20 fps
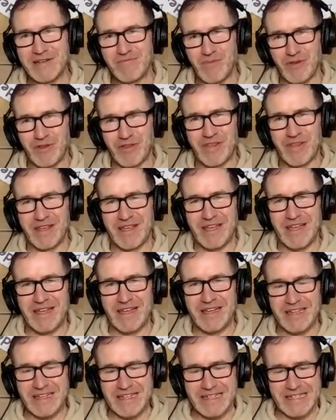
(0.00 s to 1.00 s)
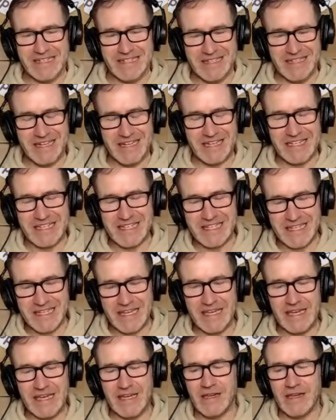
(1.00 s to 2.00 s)
But you can
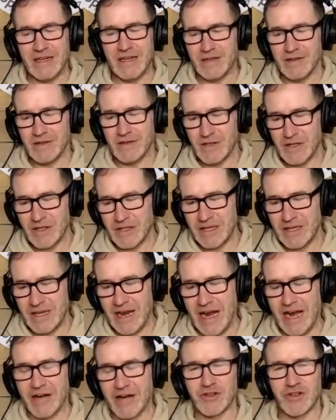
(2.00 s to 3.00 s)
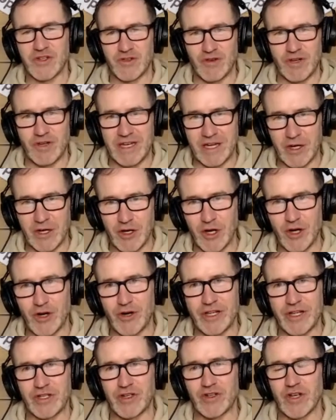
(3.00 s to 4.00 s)
see the artistry, the
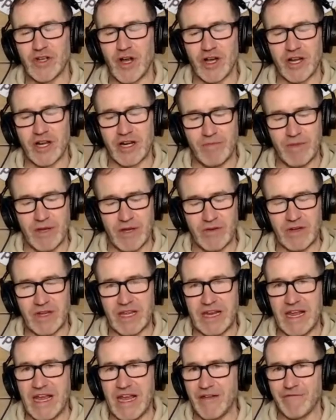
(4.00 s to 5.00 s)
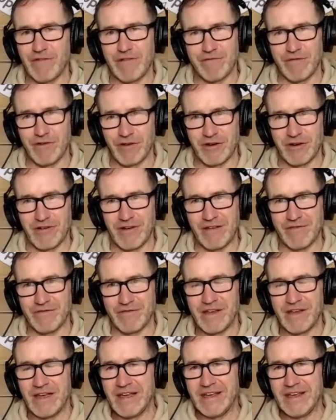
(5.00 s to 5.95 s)
color that you're talking about in every photograph,